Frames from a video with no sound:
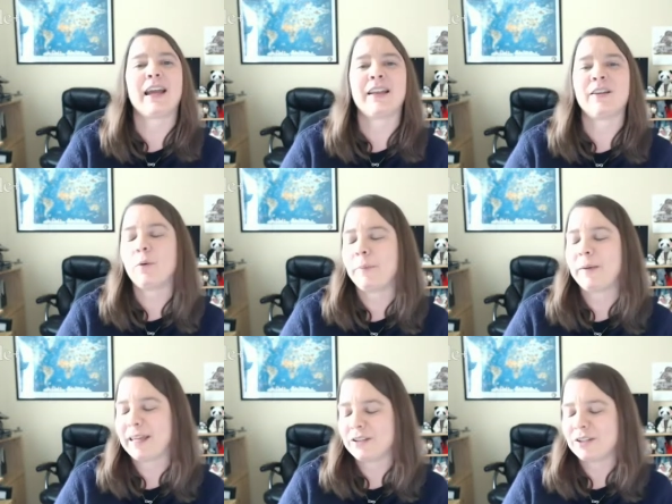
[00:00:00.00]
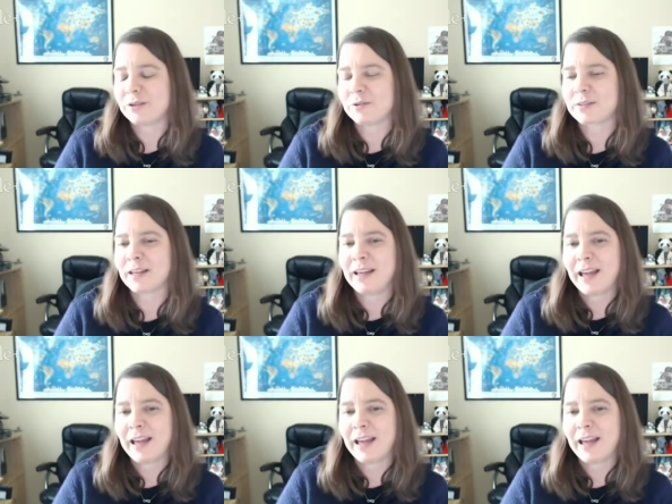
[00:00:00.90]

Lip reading: and there will be issues.